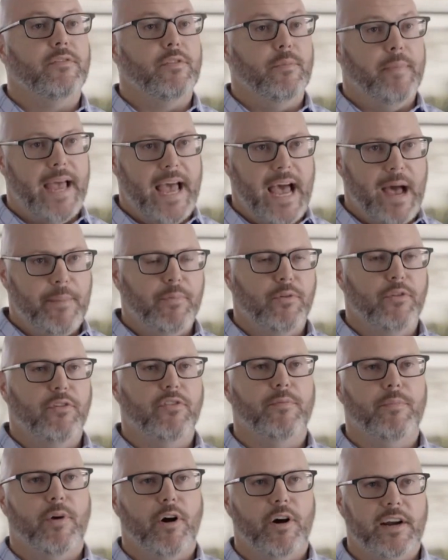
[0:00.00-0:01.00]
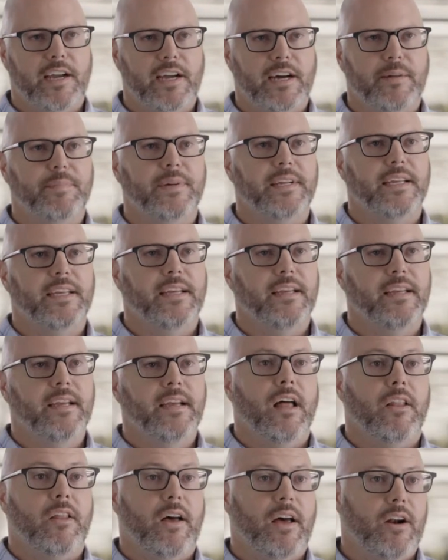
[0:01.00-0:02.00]
from Apple, from our company,
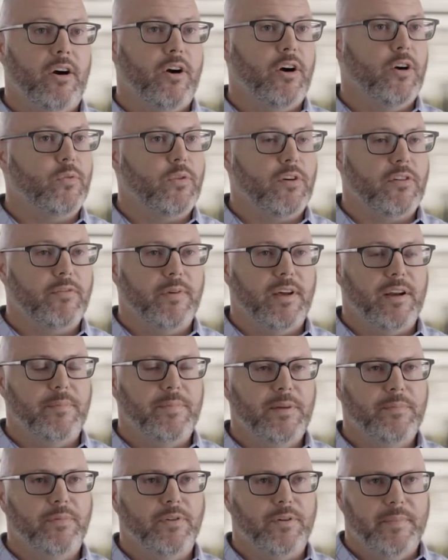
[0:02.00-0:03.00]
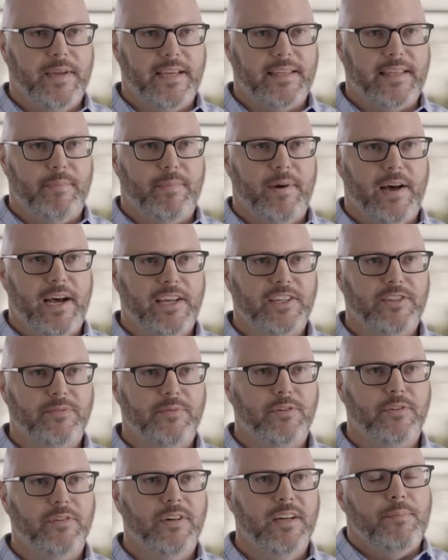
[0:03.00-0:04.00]
a lot of hard work from a lot of people to make that
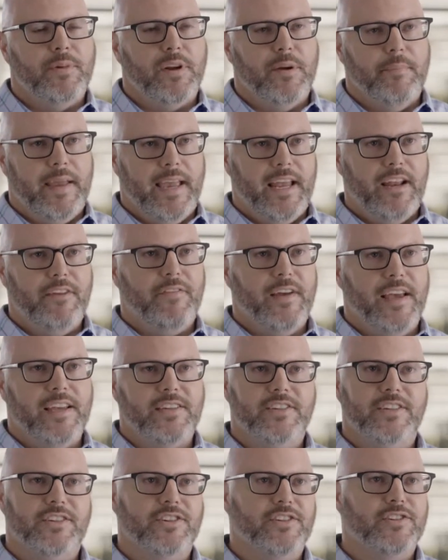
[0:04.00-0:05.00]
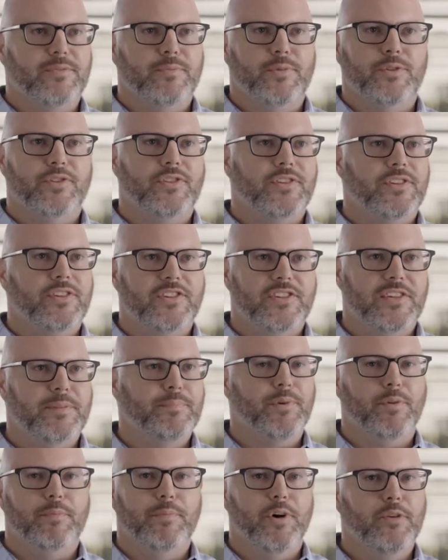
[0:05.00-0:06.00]
possible. But it manifests in just the most
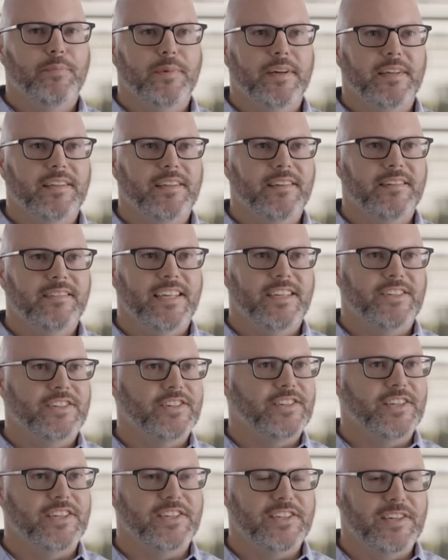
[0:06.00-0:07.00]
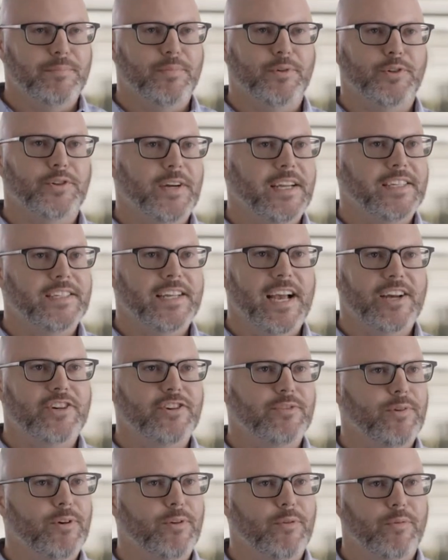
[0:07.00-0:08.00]
simple moment. It's just a simple
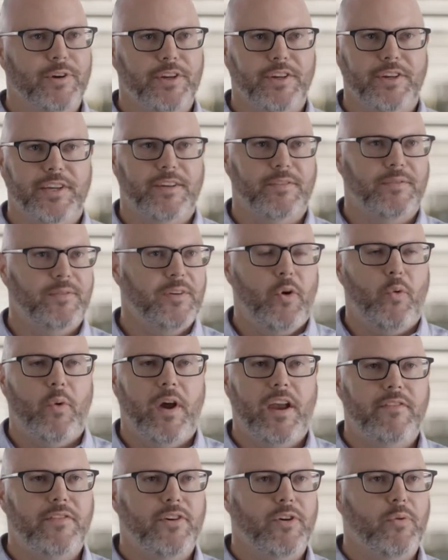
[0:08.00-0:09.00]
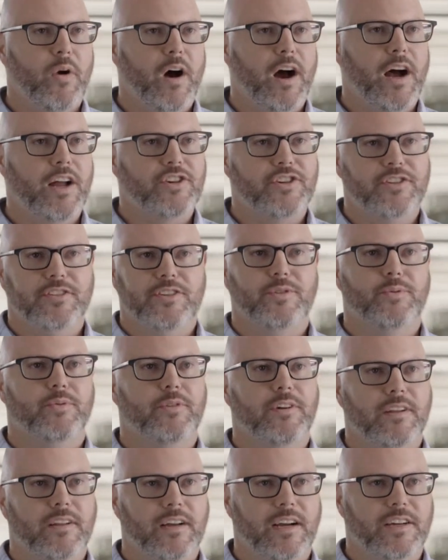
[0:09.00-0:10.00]
transactional moment where you can wave your watch and the
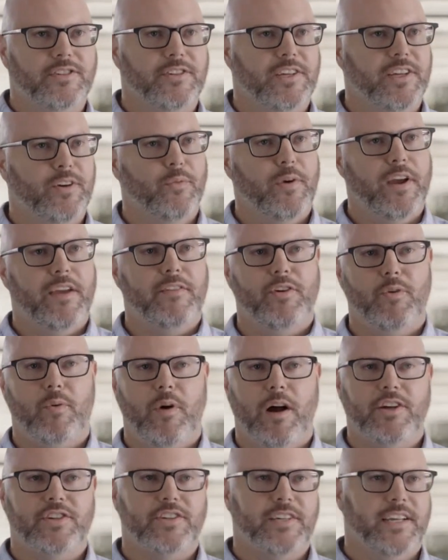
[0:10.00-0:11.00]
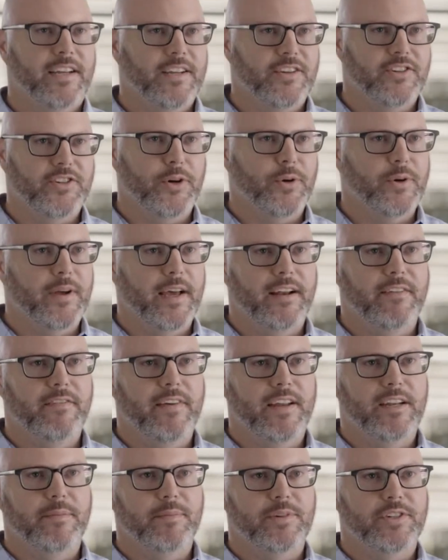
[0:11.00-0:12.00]
door unlocks. You can wave your watch and get a soda out of
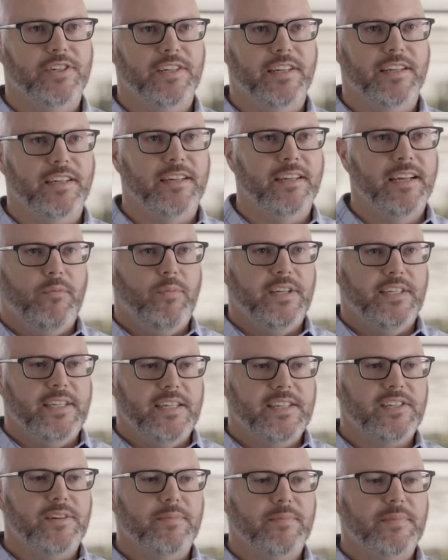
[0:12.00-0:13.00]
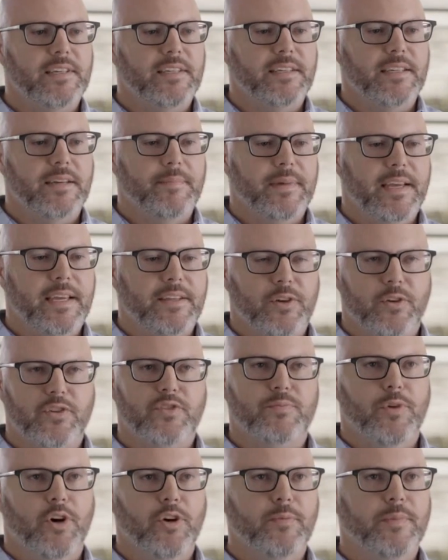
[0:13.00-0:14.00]
any machine. We did something that made those
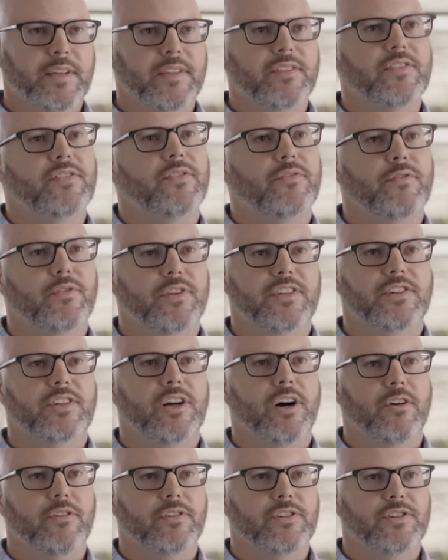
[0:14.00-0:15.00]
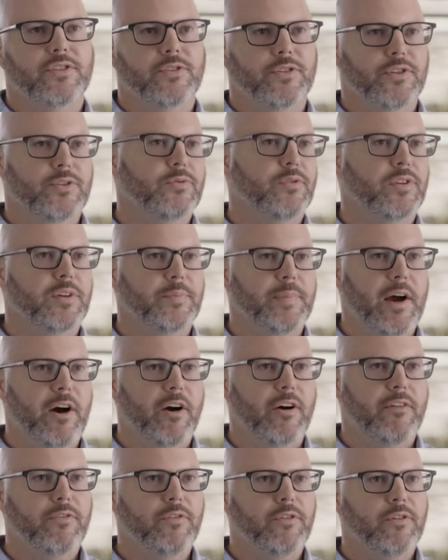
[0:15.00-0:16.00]
moments for these college students really
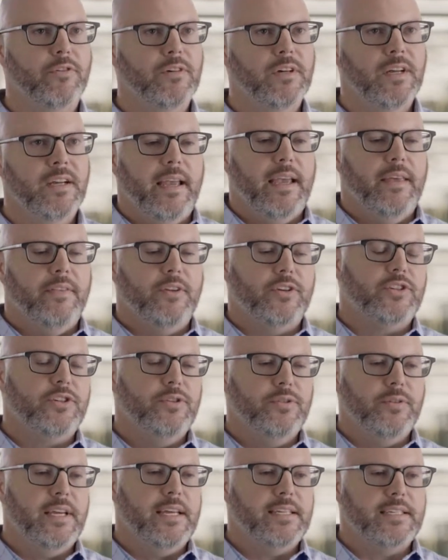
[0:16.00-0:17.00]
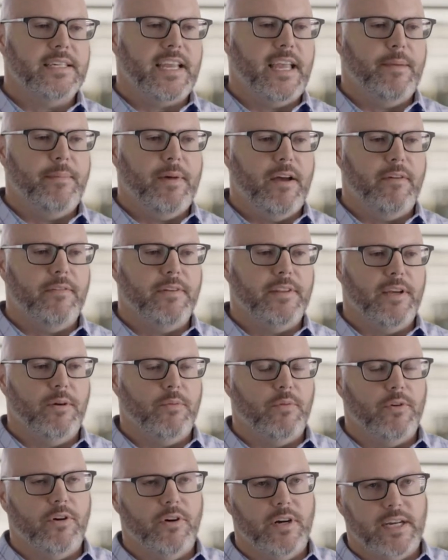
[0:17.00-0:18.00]
powerful. And there's two things that came out of it that
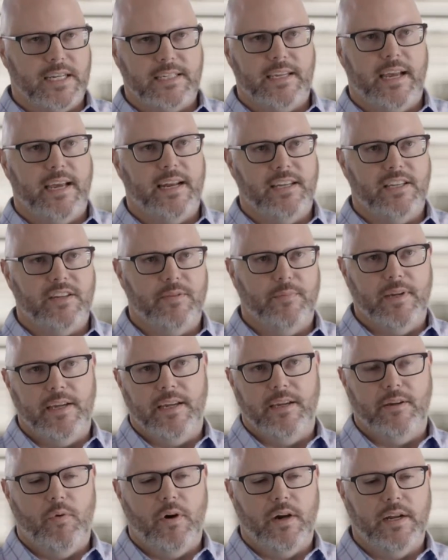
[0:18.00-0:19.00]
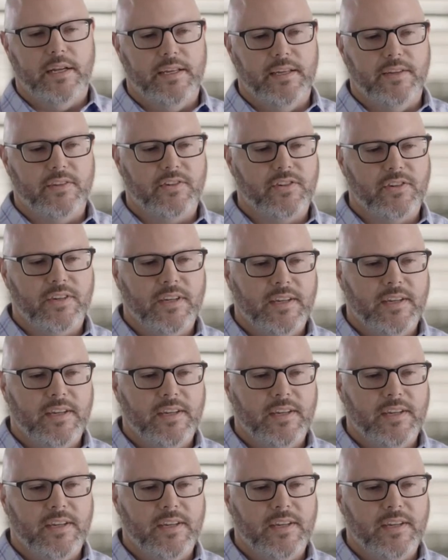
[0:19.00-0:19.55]
were exciting to me. One is